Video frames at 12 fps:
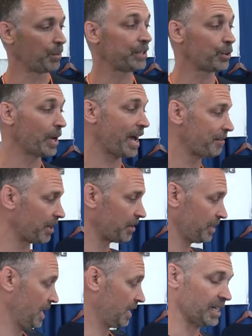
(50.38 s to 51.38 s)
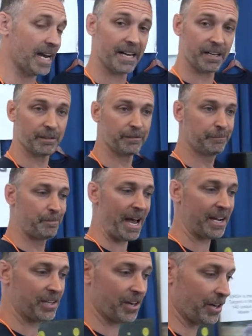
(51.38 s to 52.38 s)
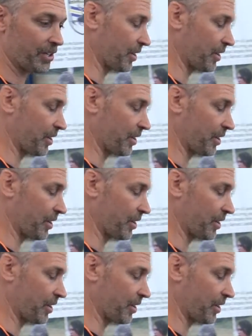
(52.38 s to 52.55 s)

We do have a line of backyard